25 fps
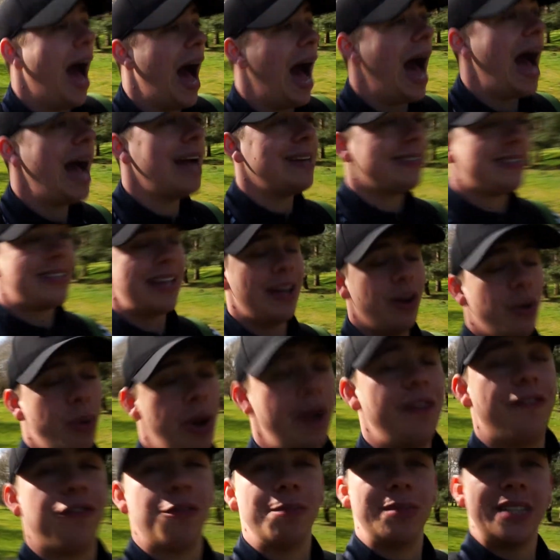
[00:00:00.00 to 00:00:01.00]
I stay
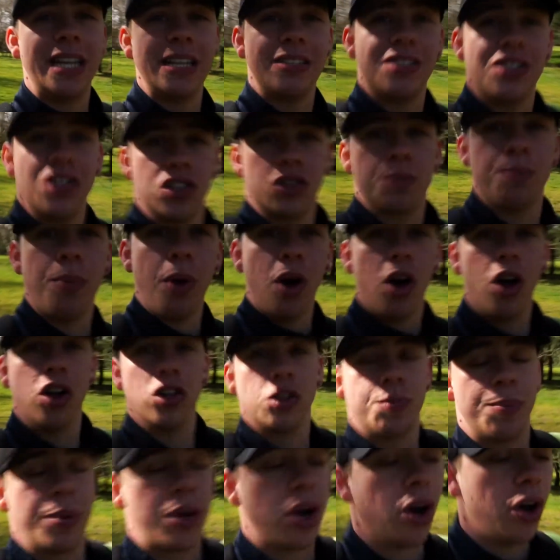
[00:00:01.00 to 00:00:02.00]
away from distance
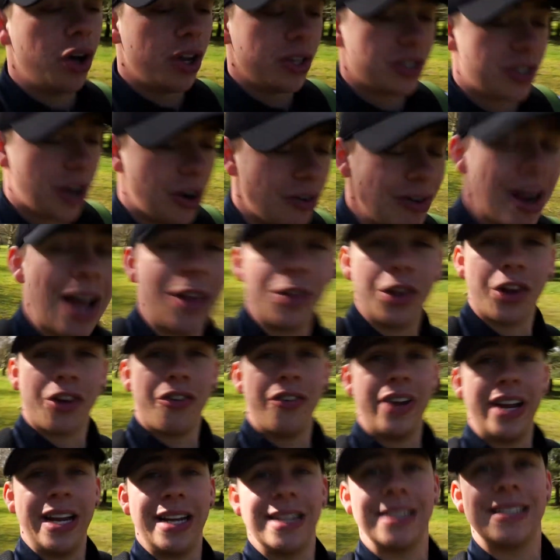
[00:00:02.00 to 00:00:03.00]
balls because around the
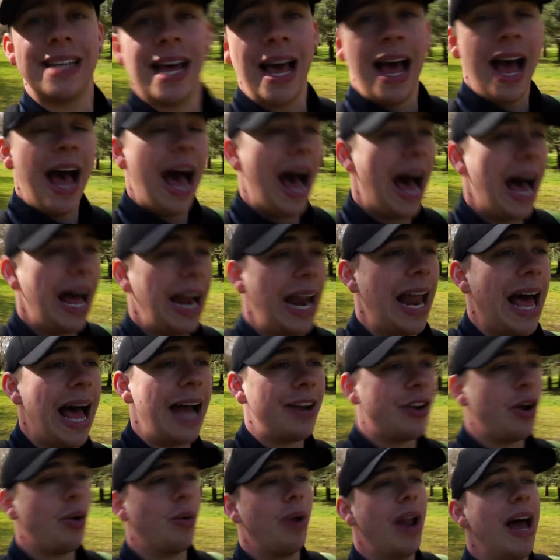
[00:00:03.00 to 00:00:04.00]
greens, I
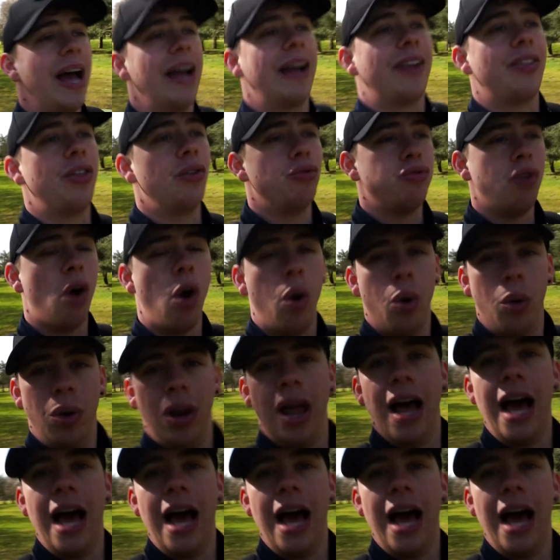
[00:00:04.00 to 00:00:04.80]
don't like the roll.